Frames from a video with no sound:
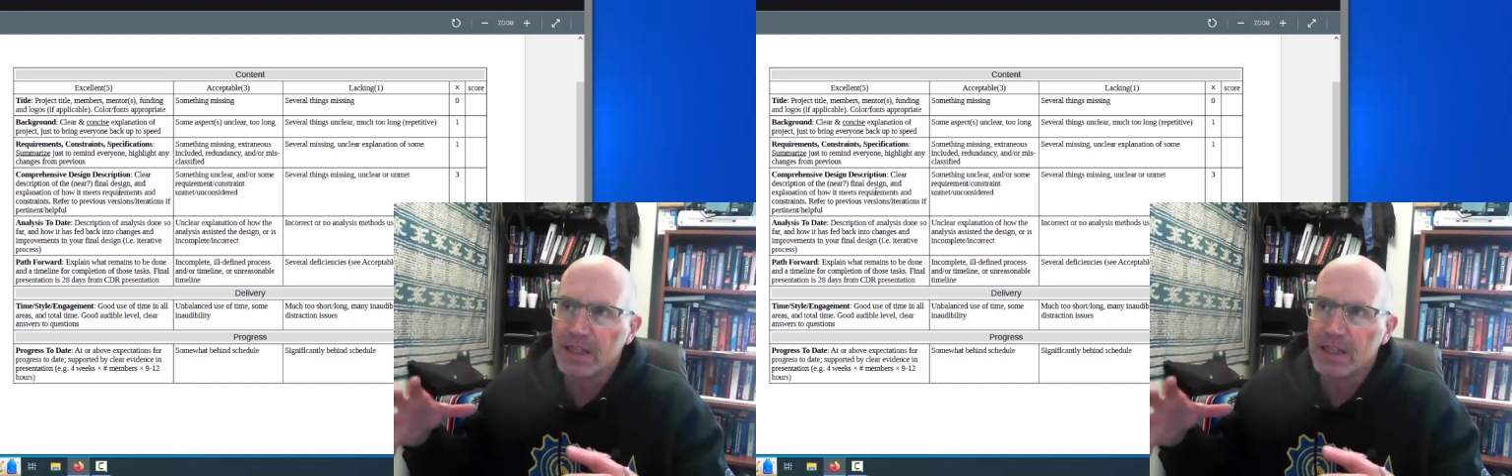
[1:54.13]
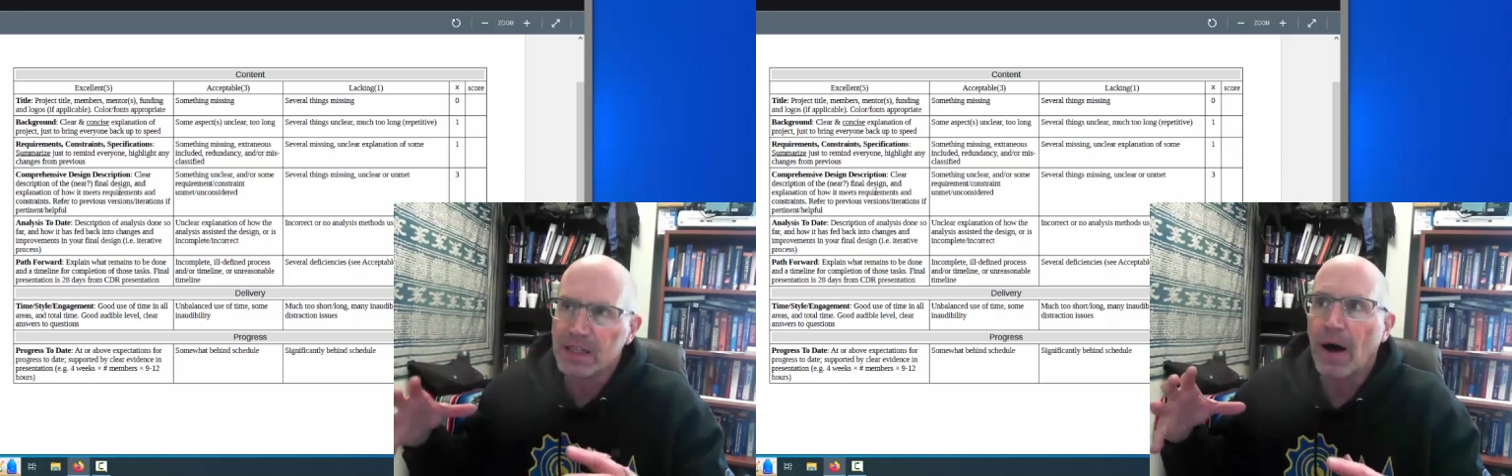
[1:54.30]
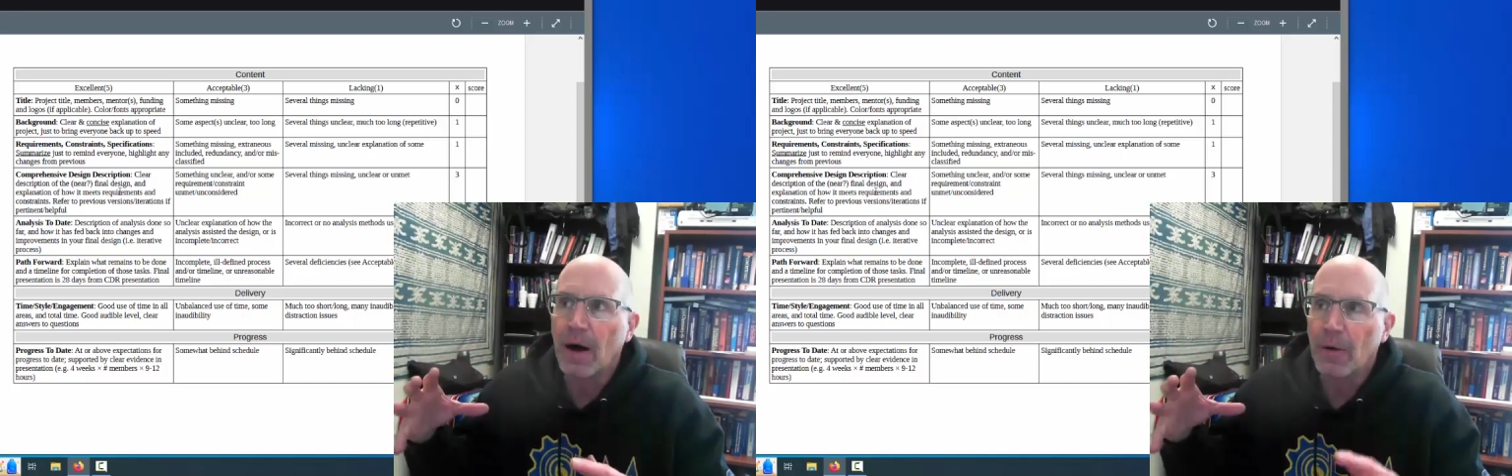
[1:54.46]

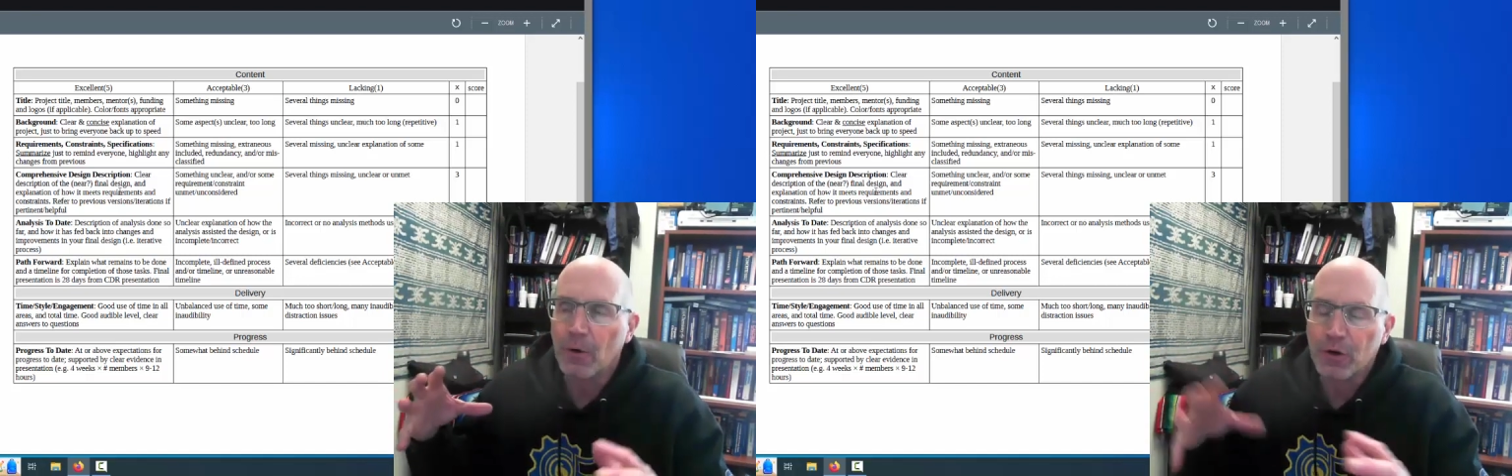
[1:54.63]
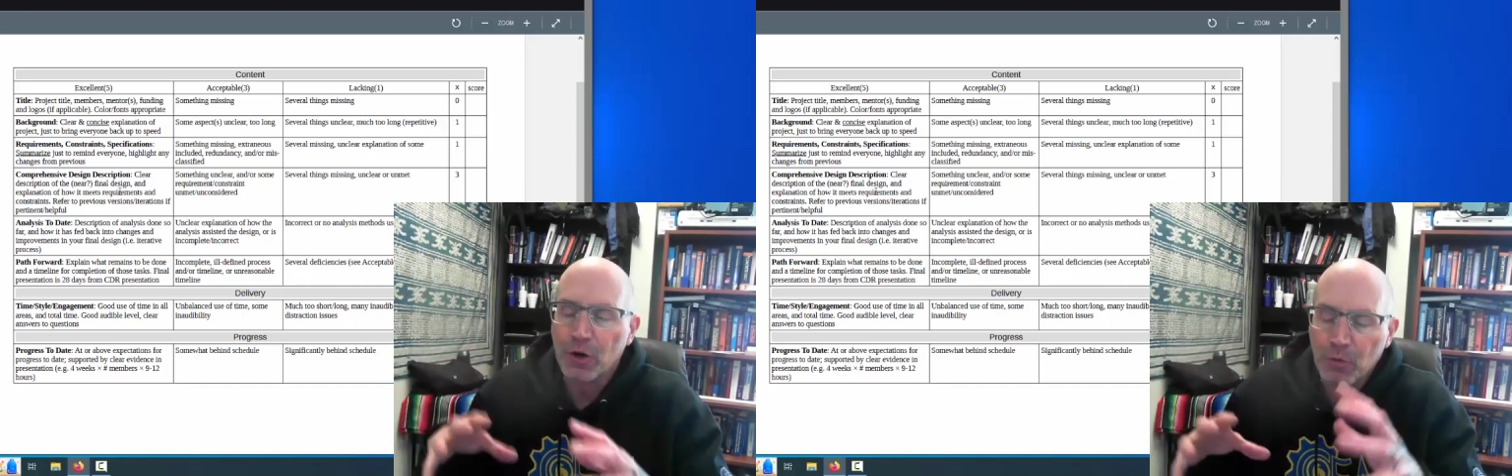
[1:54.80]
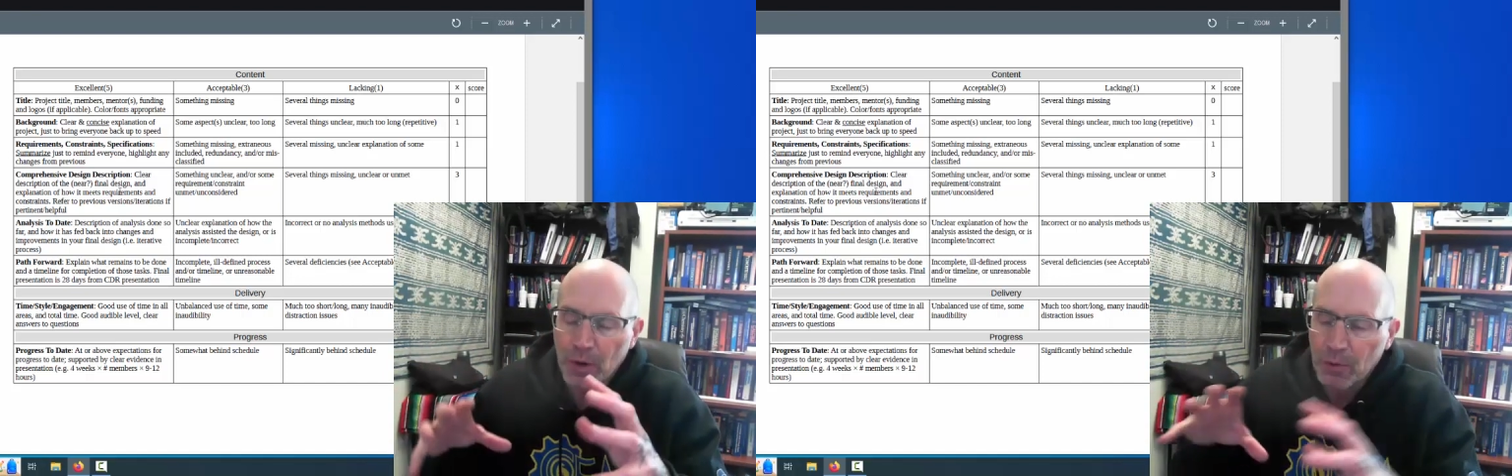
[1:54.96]

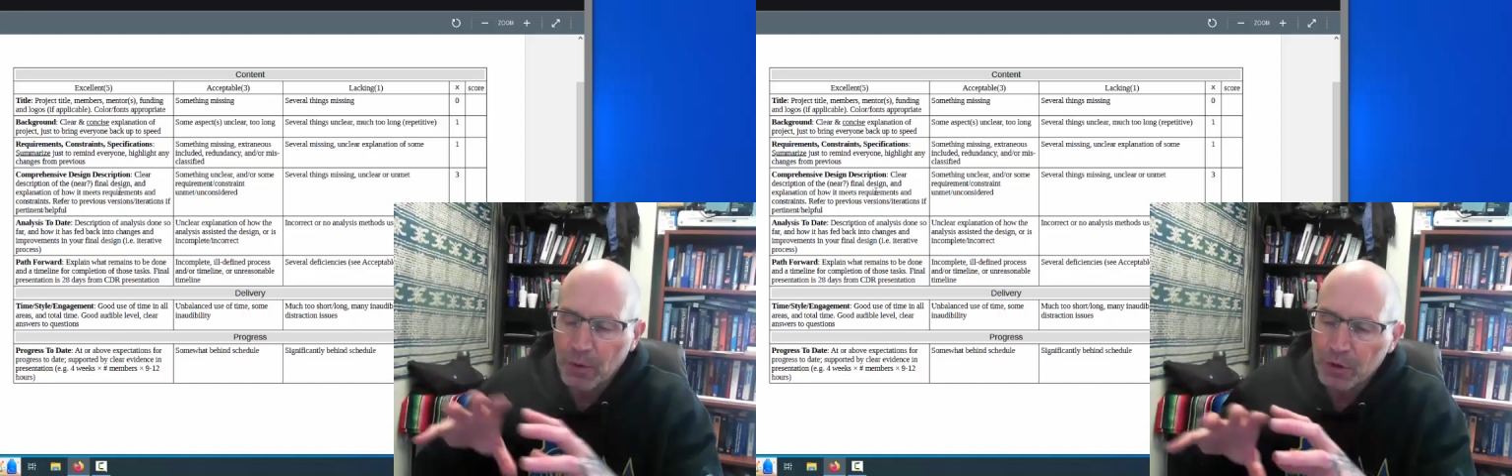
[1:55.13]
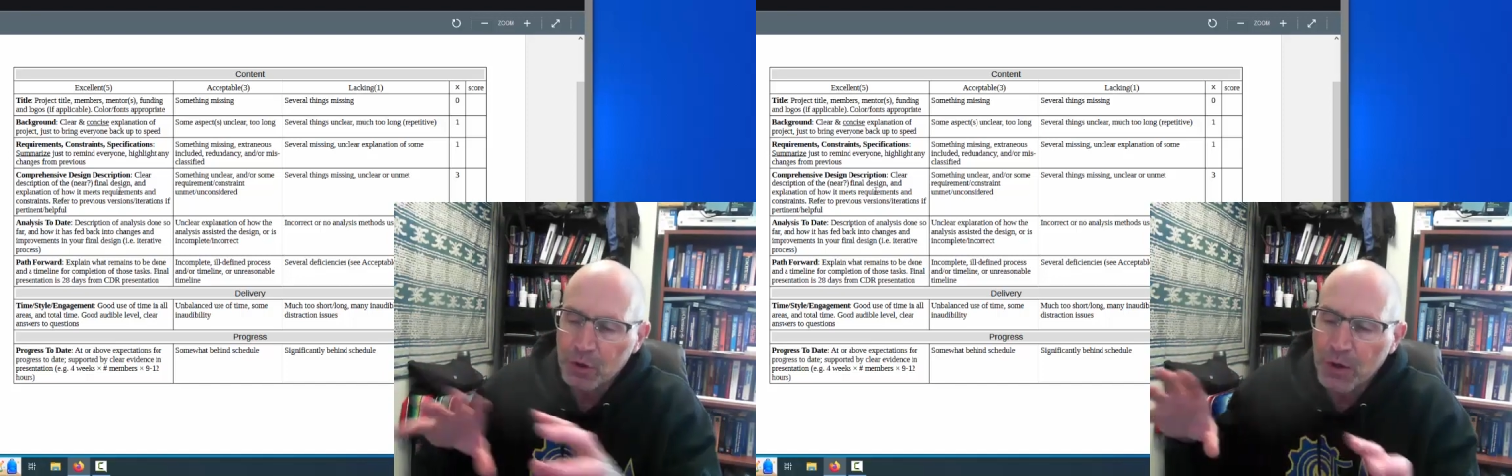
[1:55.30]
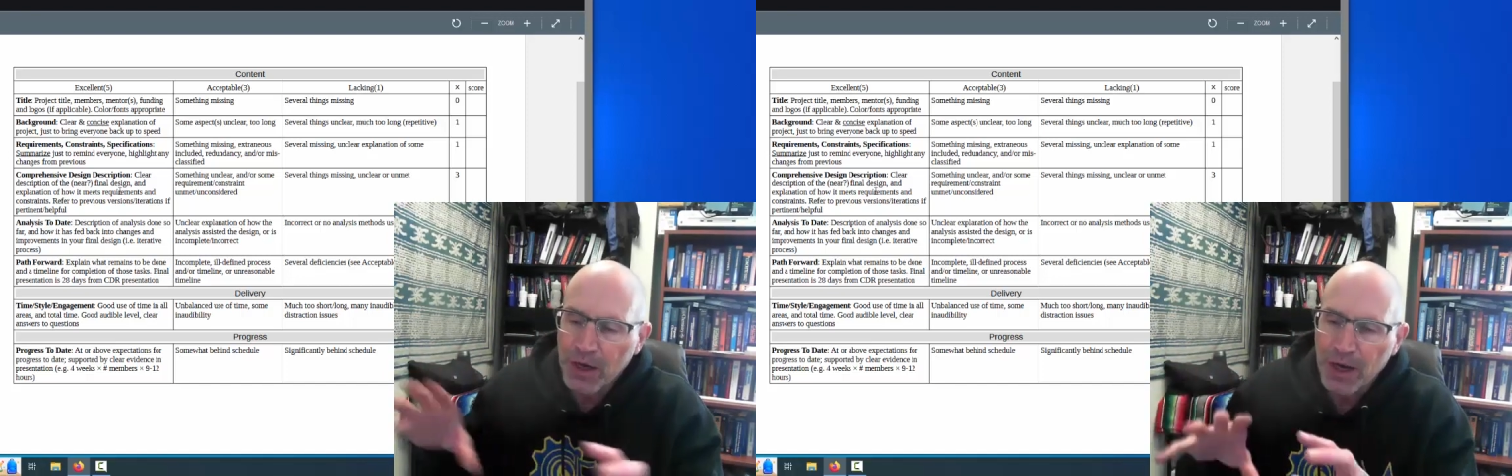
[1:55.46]
We were
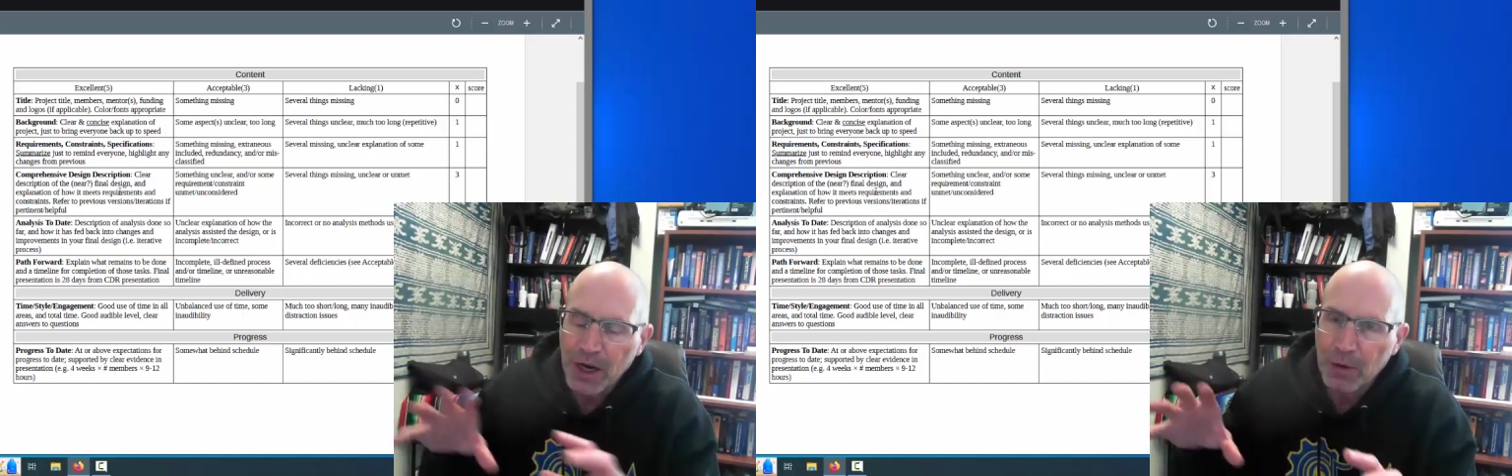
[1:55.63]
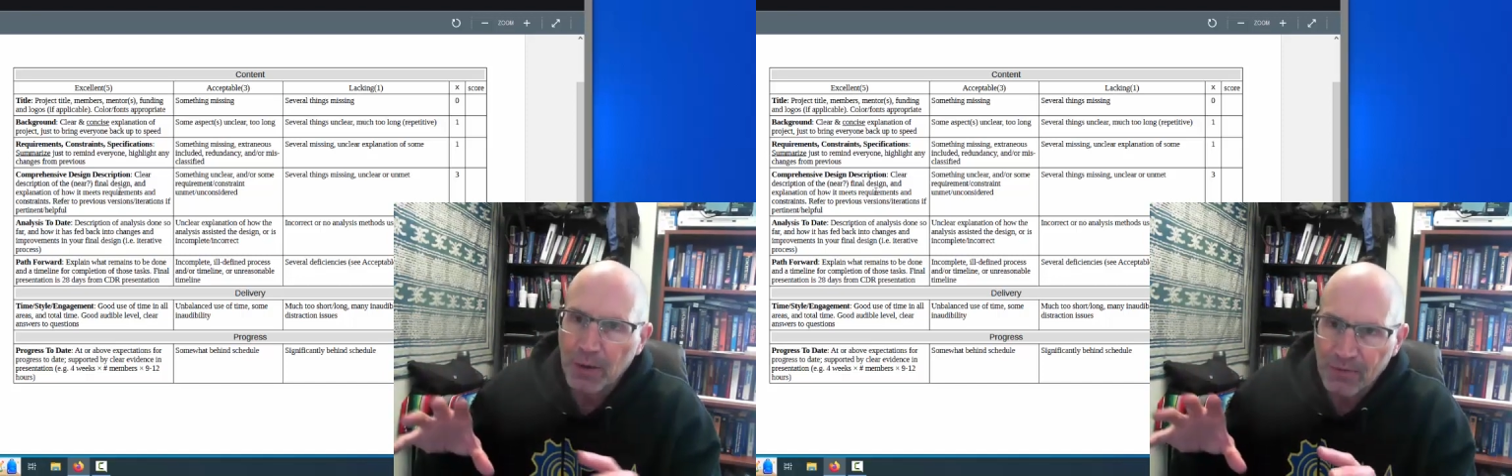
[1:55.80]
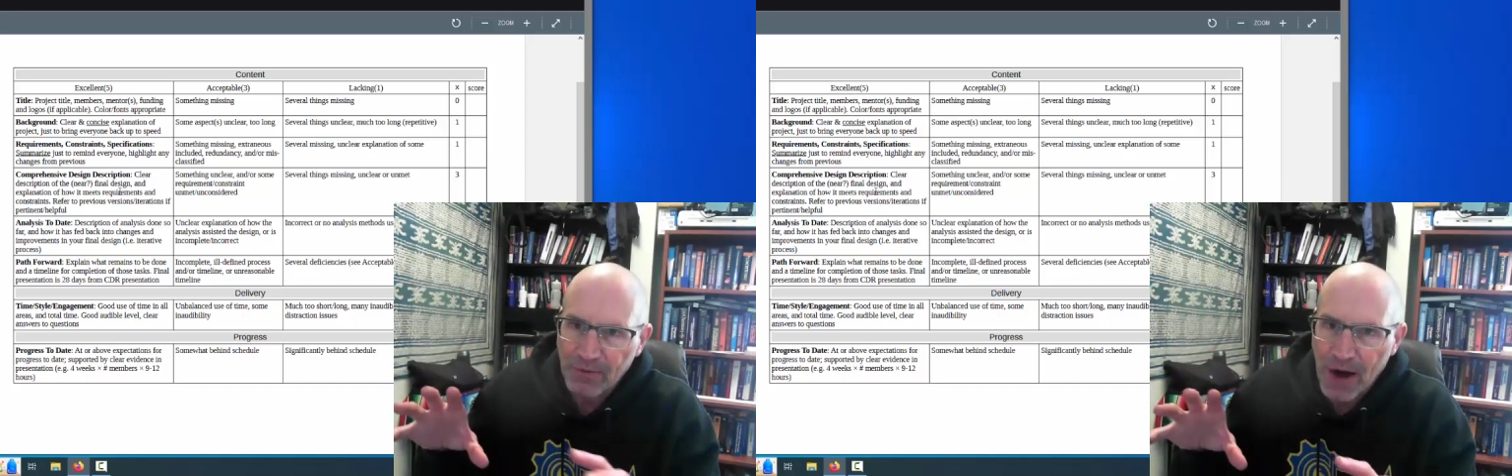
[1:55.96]
doing it here
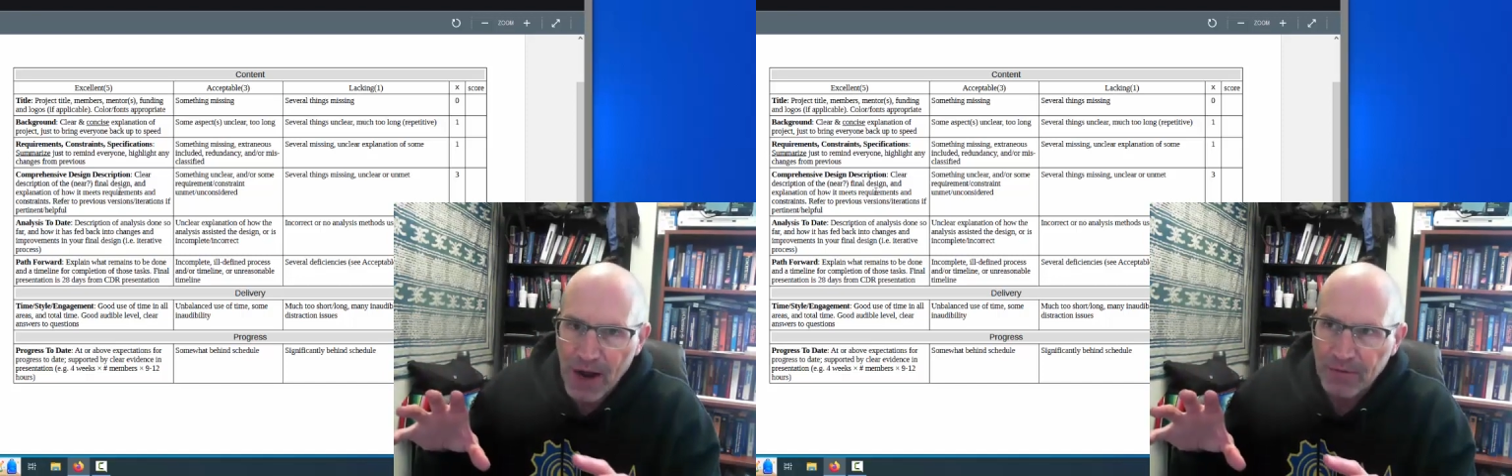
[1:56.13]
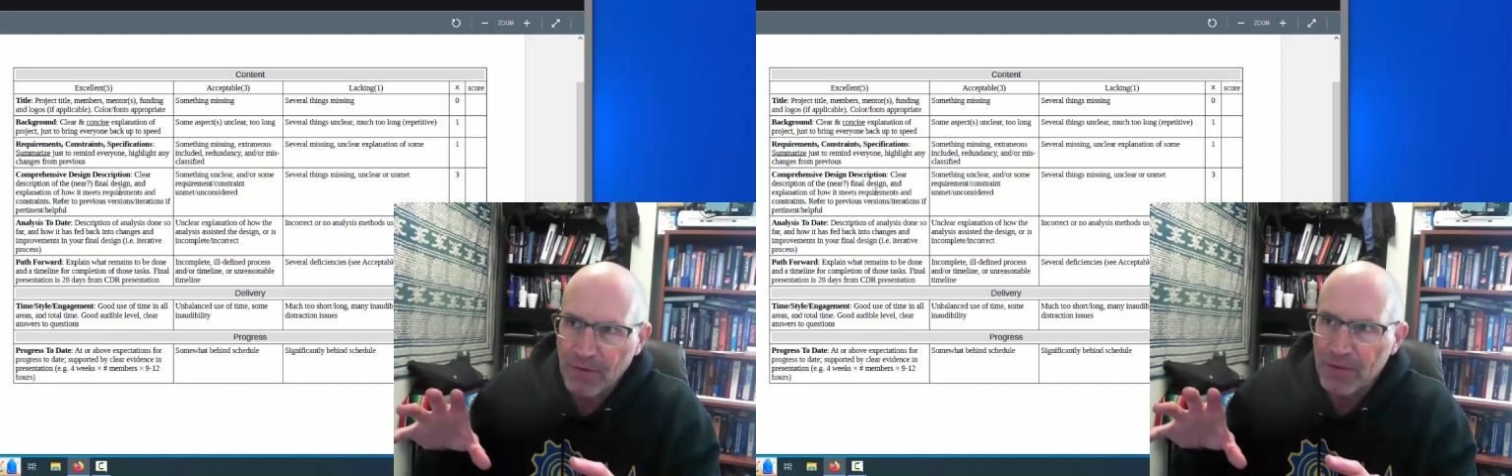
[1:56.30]
with 5